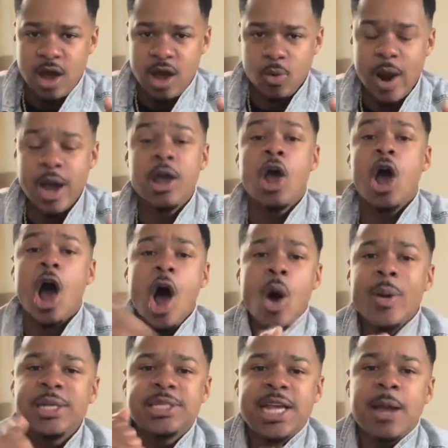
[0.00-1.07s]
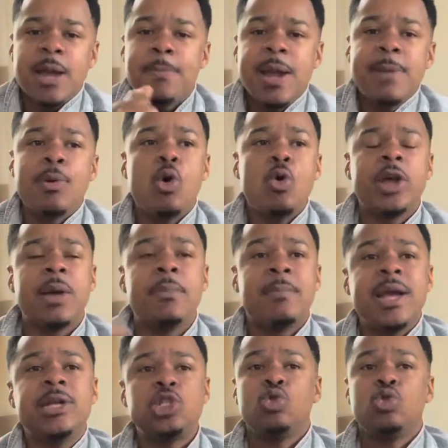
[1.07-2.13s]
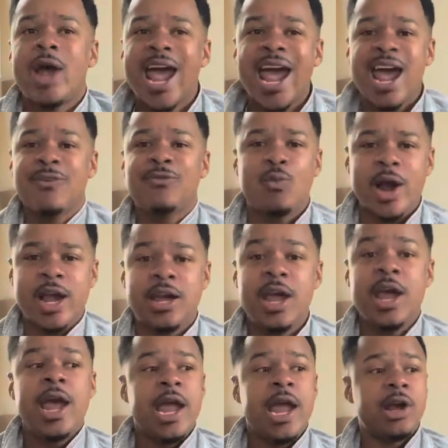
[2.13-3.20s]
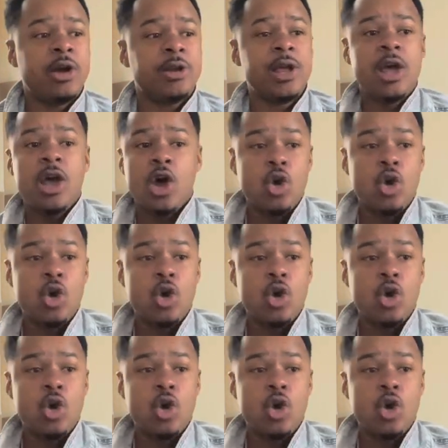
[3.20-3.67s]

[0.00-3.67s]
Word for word: All right. Always get people who can meet you halfway and can